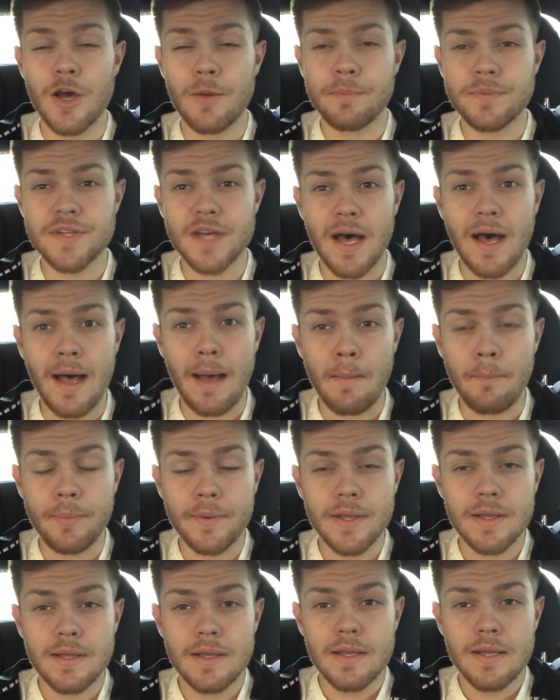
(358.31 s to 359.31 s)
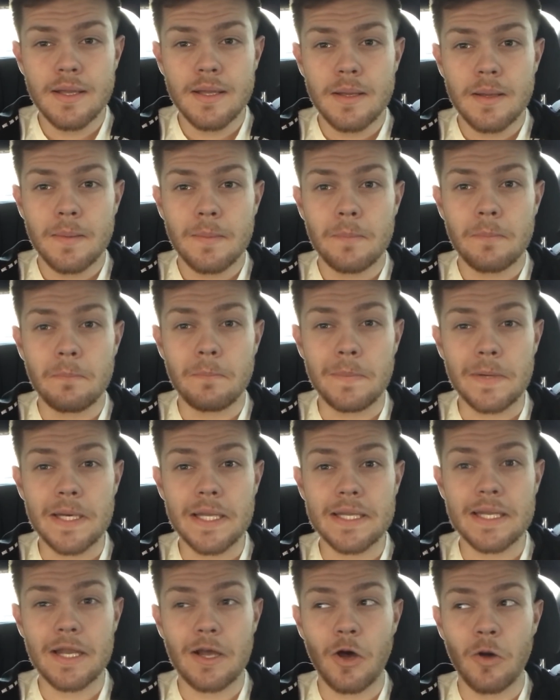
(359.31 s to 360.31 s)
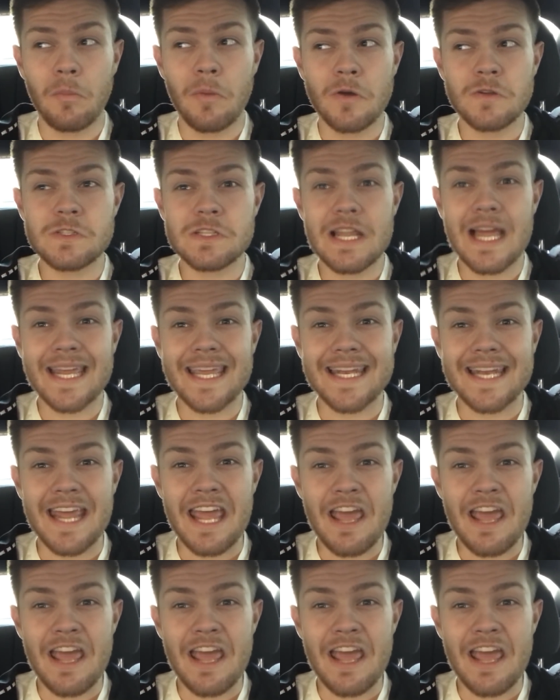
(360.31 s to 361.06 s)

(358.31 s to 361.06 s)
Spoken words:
up top, but almost like an